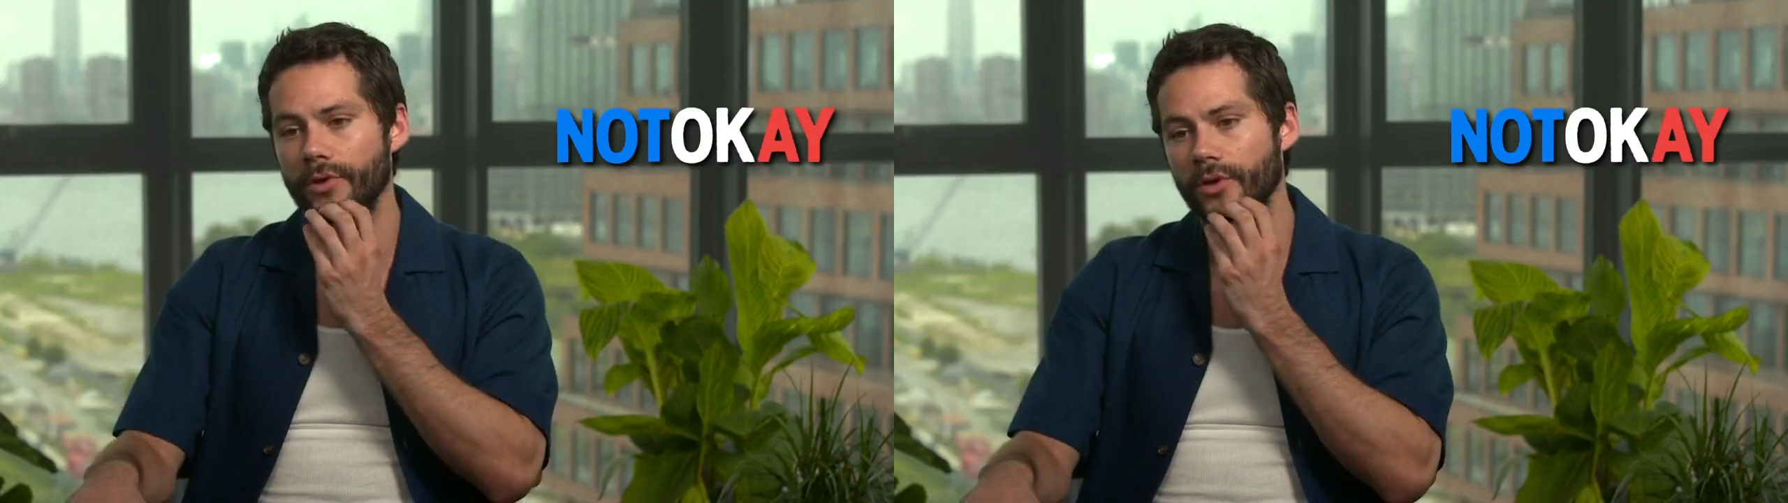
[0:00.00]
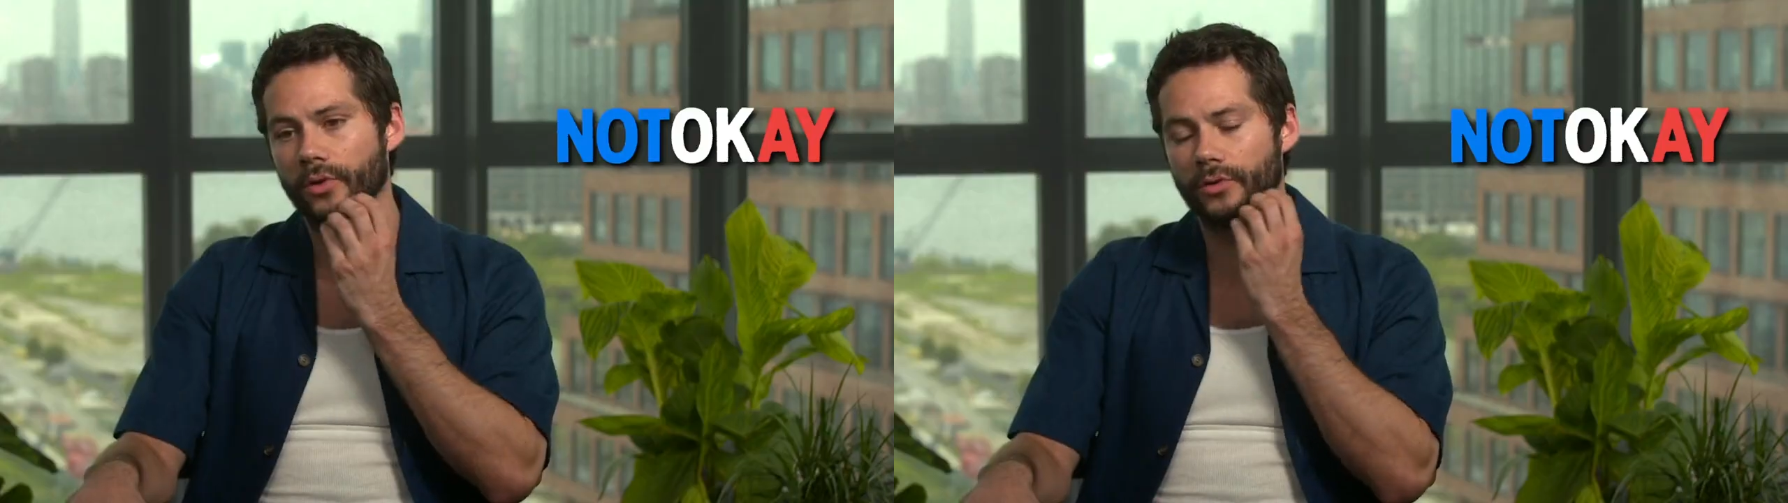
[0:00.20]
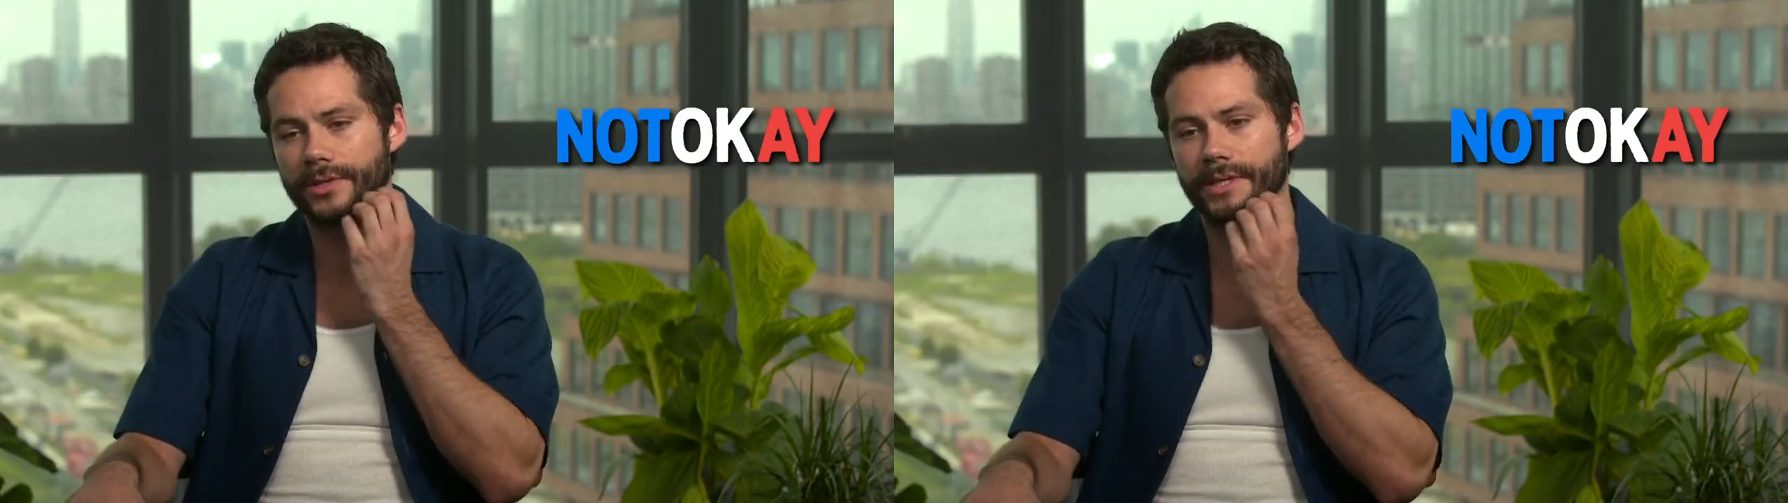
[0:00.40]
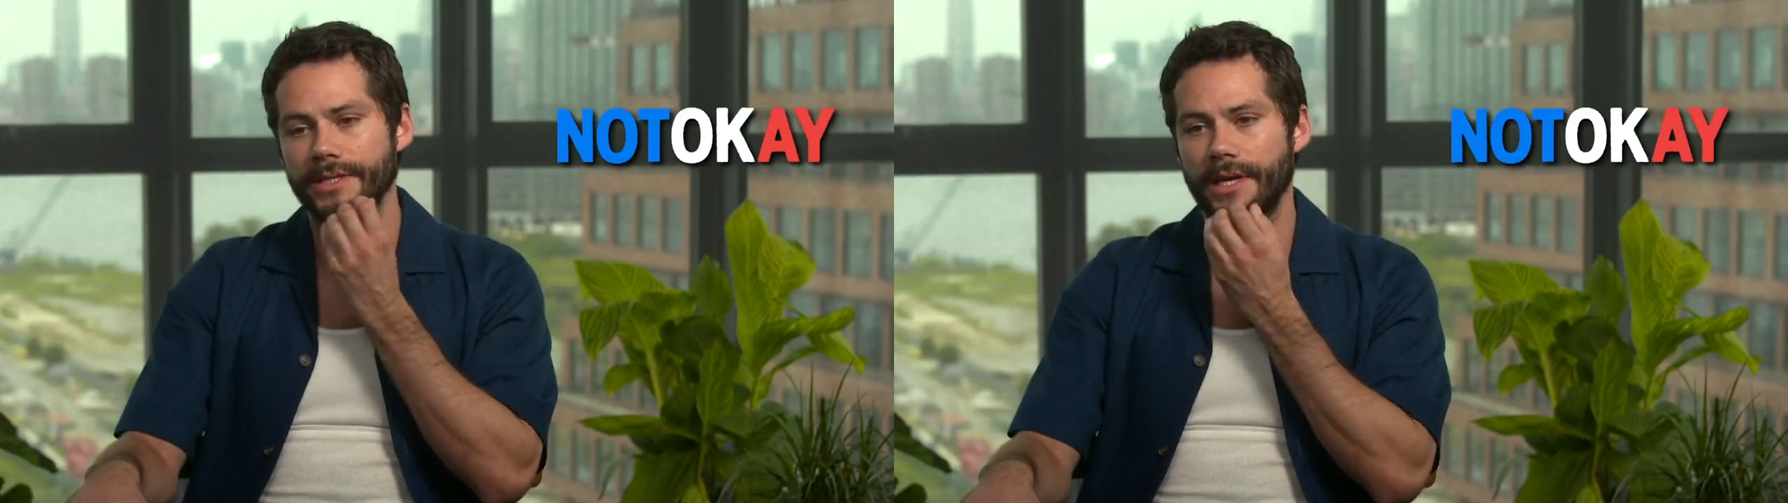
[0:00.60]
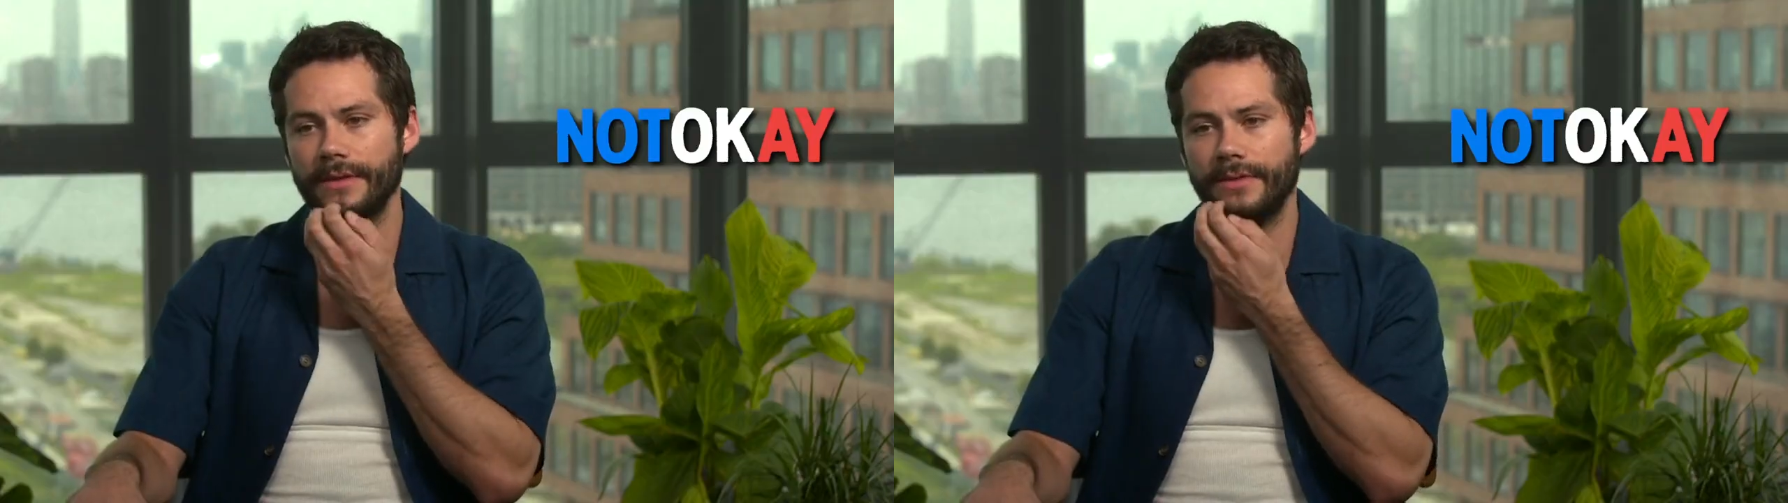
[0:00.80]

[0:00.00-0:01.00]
One of the coolest things I